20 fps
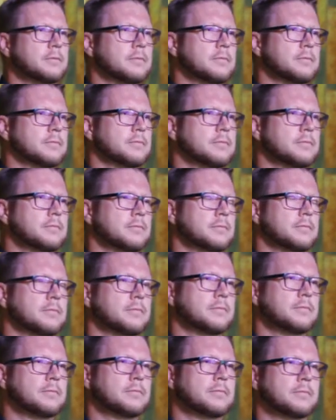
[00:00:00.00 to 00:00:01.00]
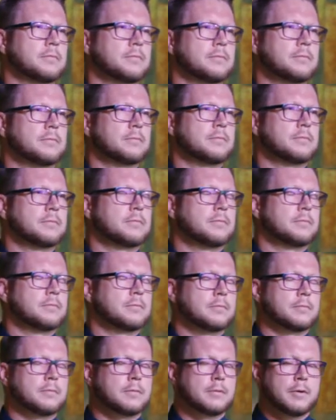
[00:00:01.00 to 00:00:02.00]

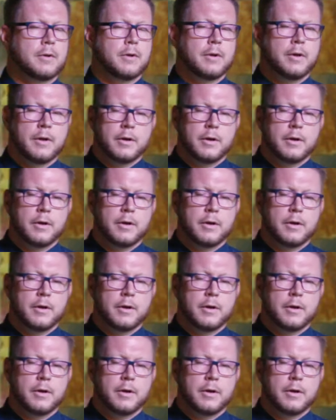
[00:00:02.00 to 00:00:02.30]
(silence)